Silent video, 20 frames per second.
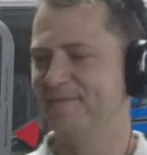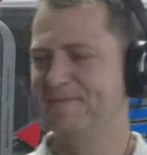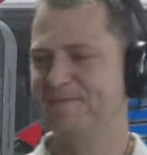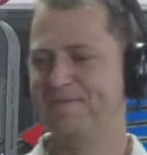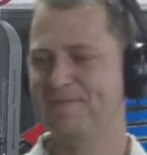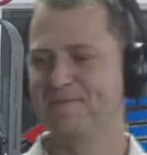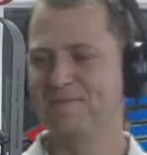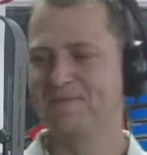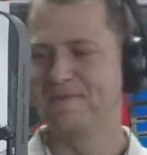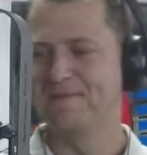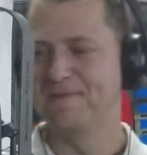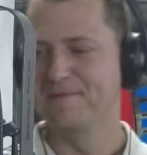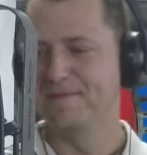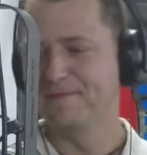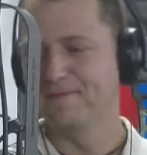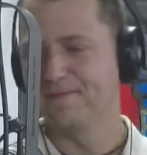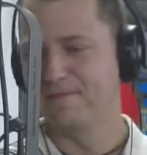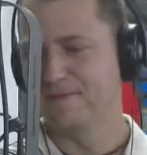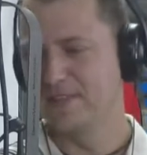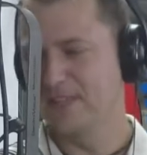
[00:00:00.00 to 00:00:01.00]
Glad to
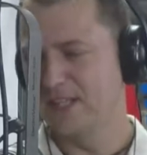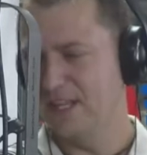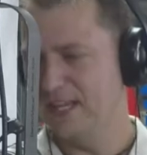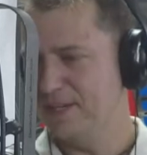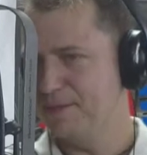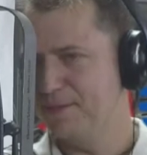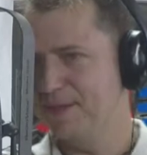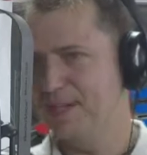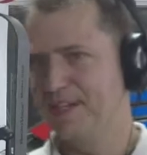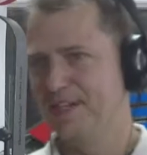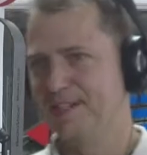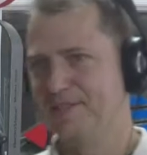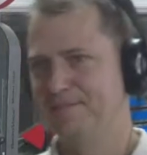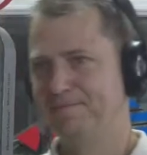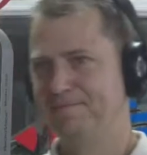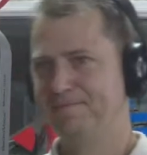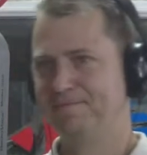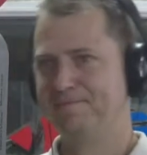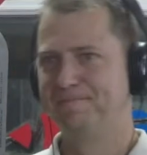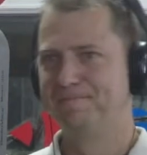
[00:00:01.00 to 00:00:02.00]
have you. Glad to have you
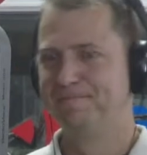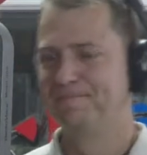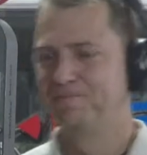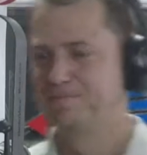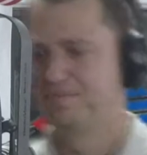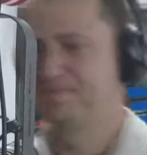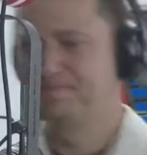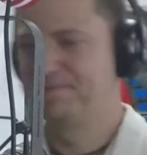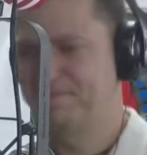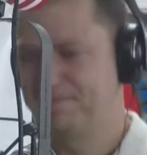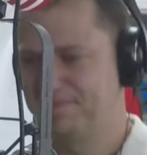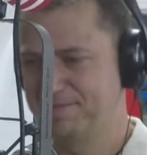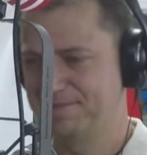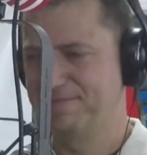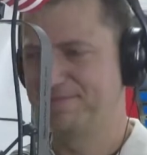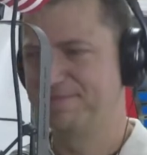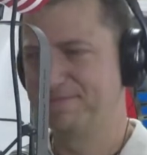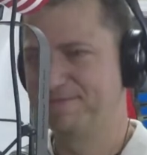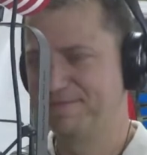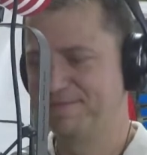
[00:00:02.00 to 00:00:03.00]
on. You've been
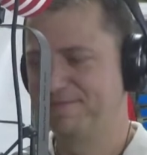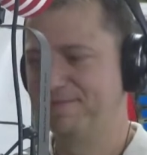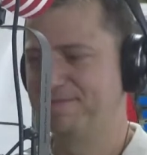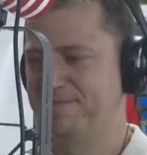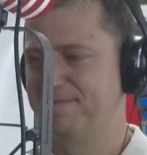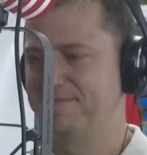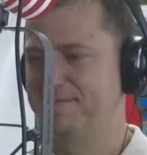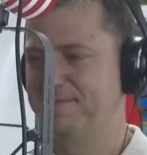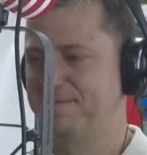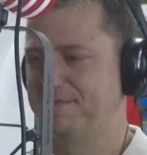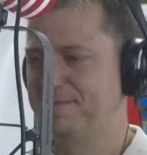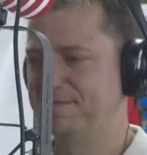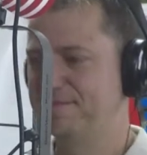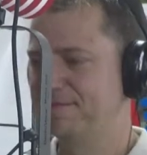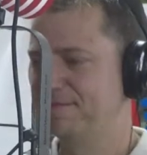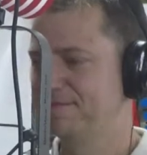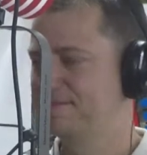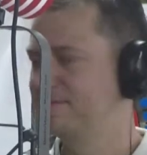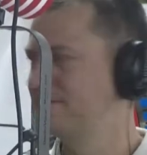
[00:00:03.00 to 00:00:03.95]
waiting here